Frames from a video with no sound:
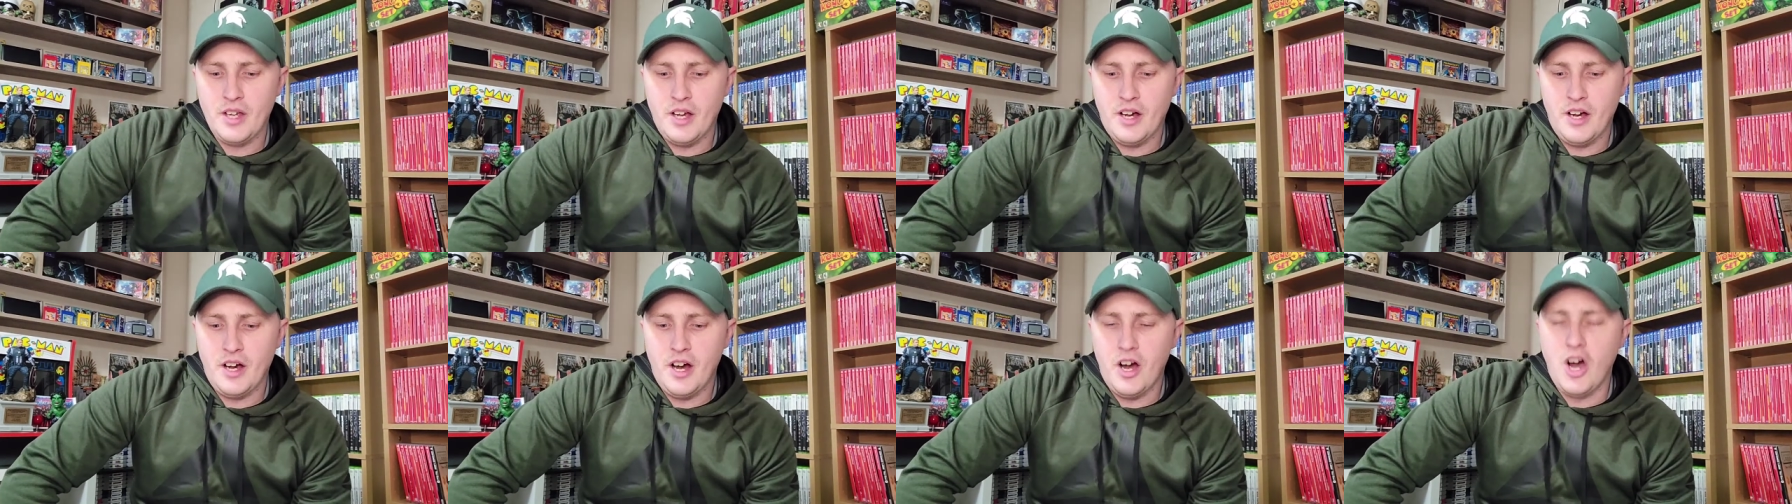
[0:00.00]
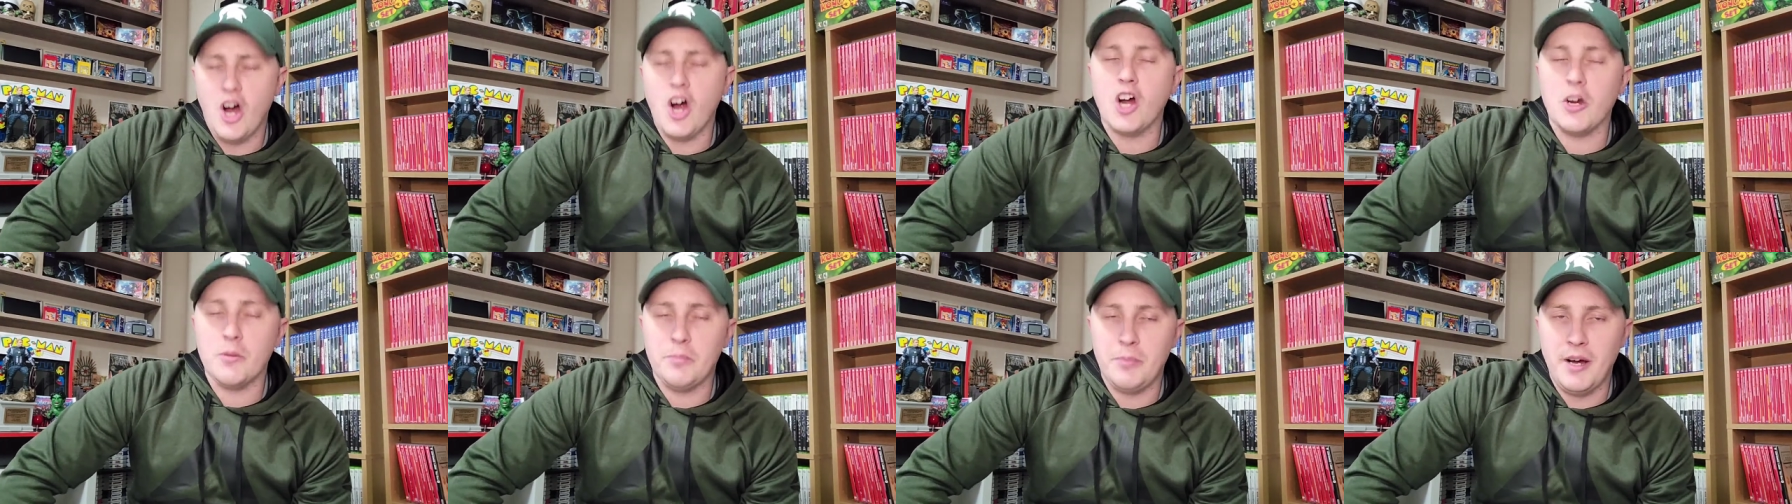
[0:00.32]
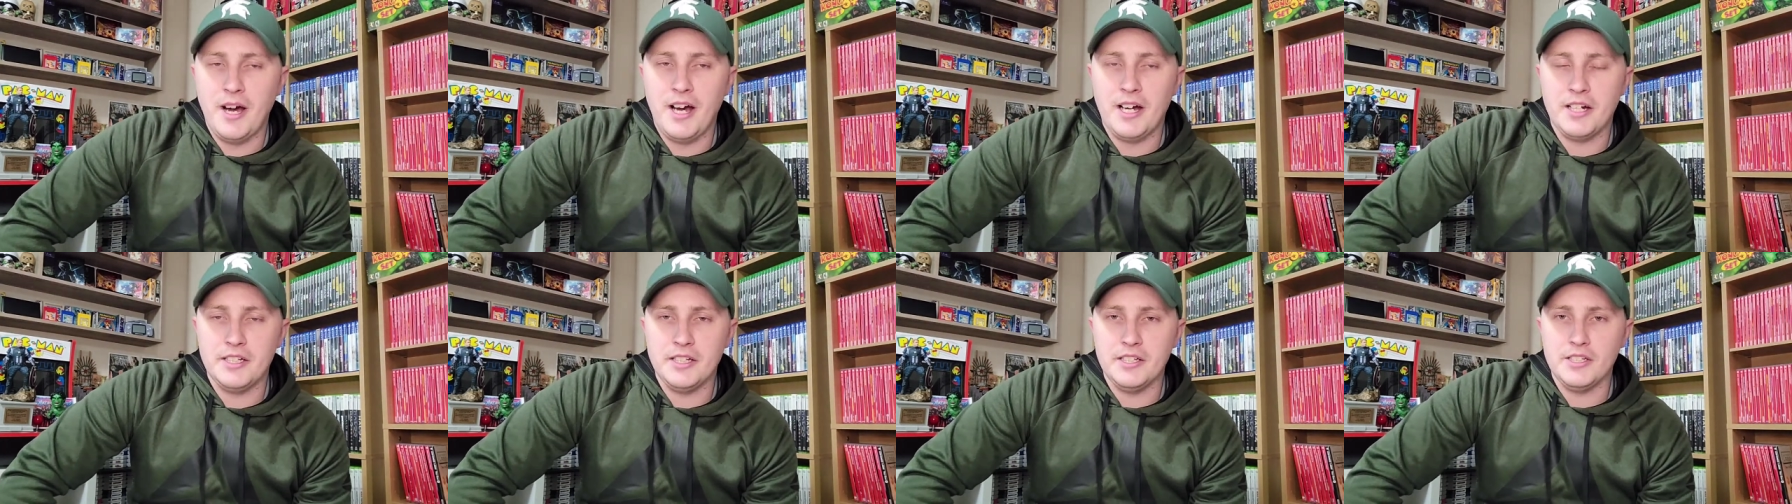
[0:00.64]
uh, harp
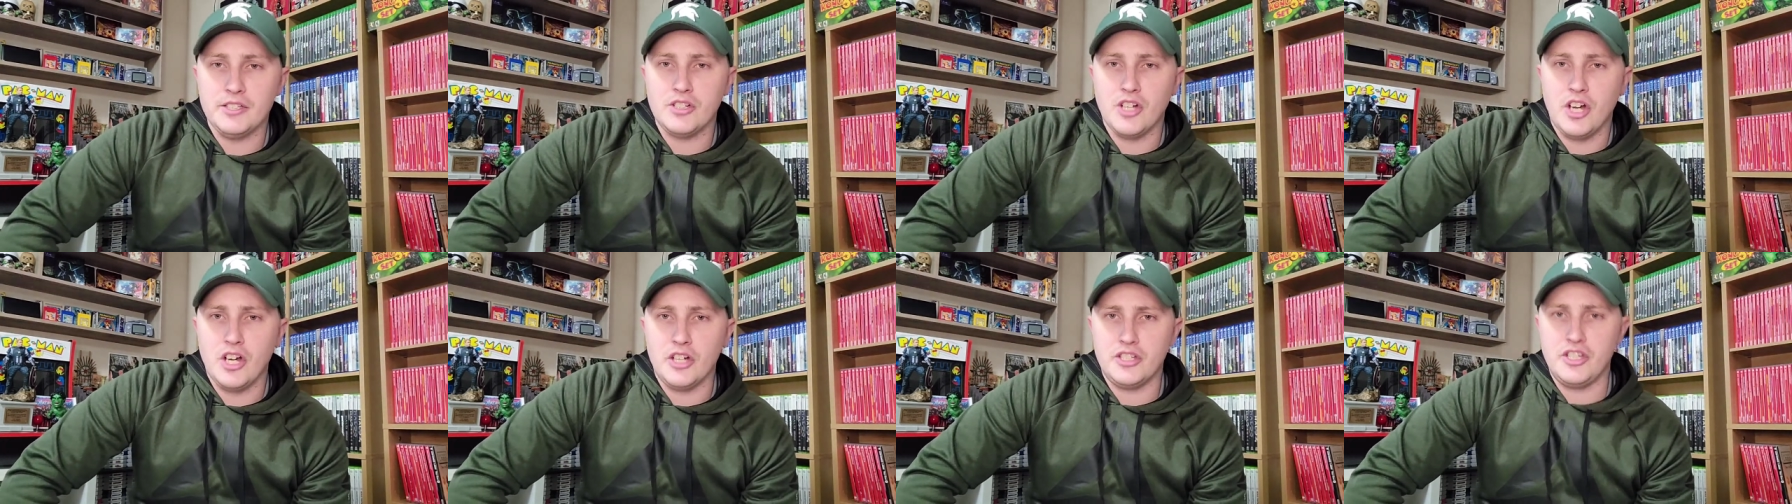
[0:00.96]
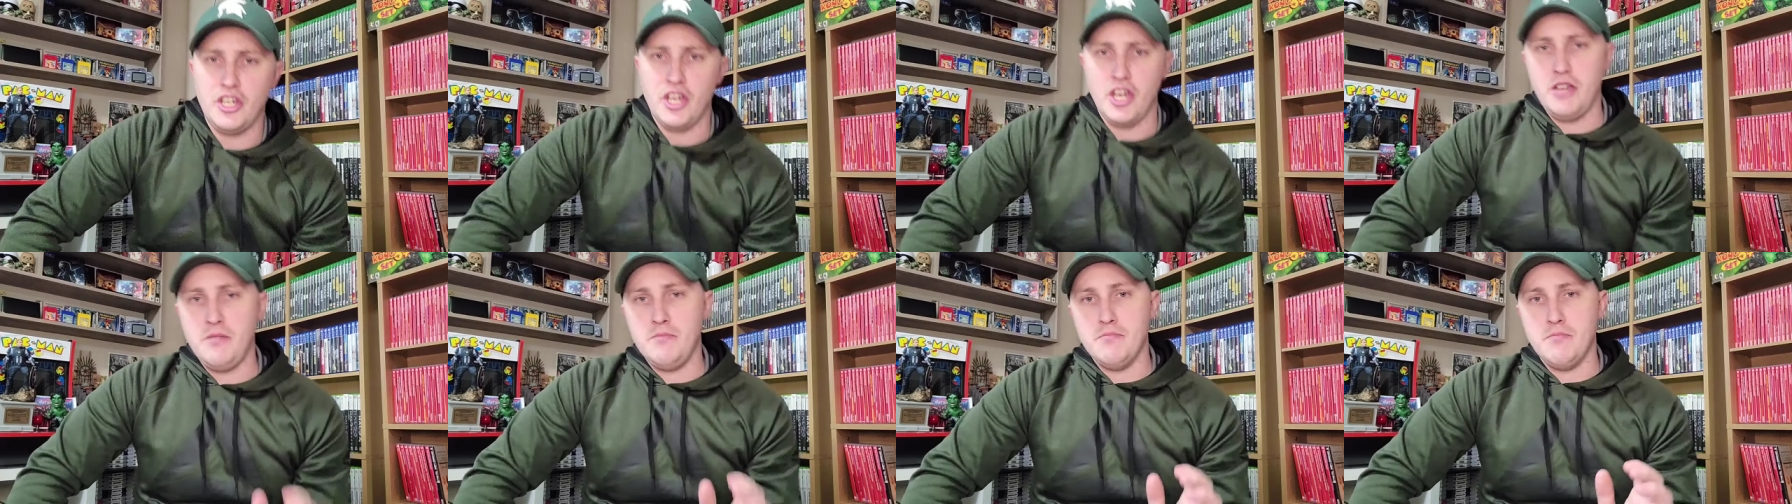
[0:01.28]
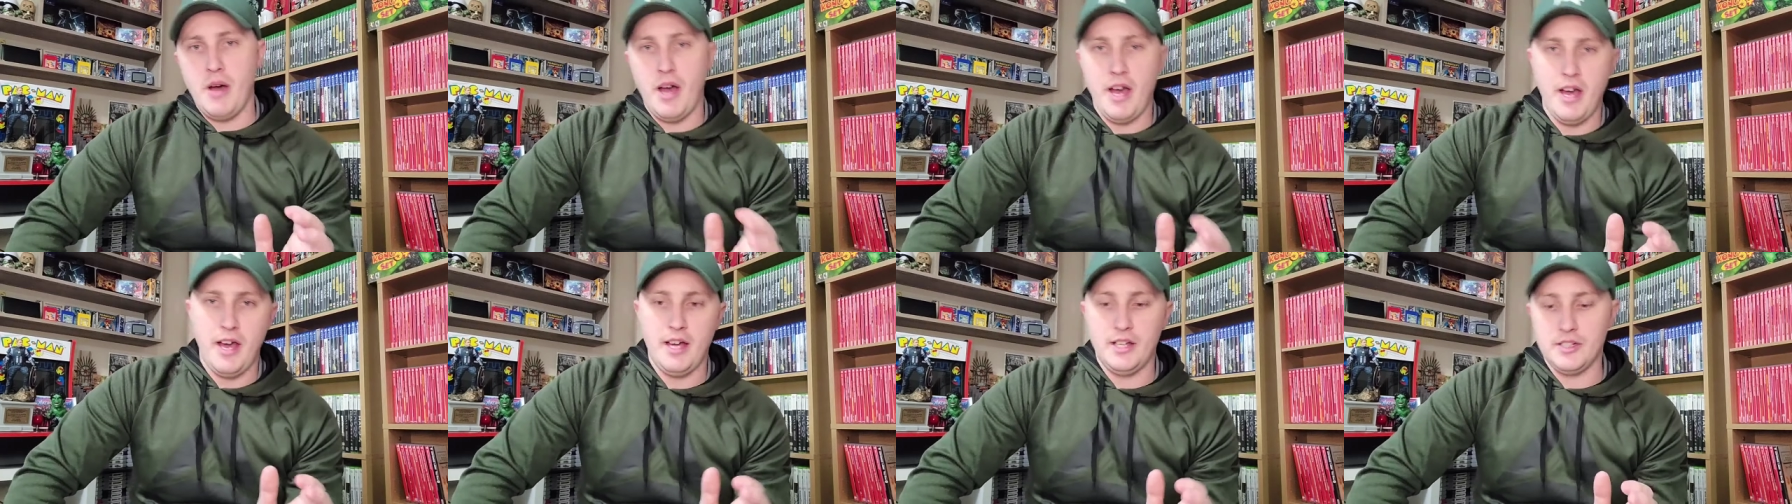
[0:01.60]
on is uh, Game
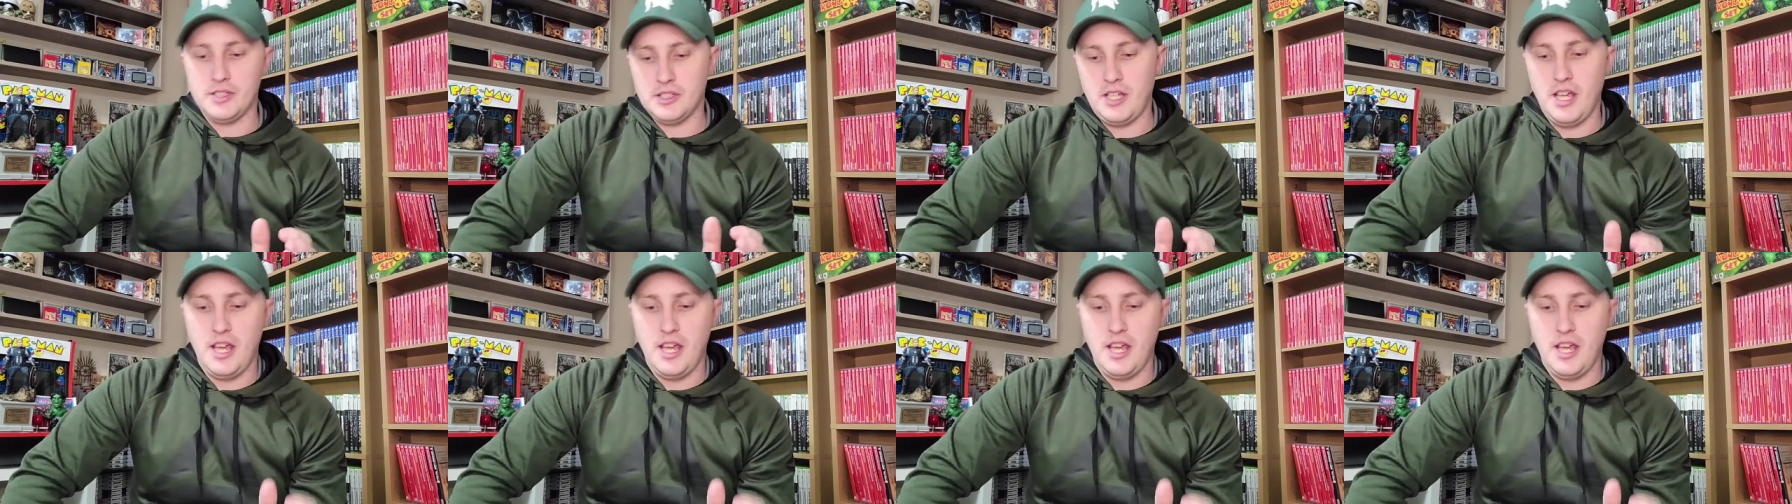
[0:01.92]
Pass.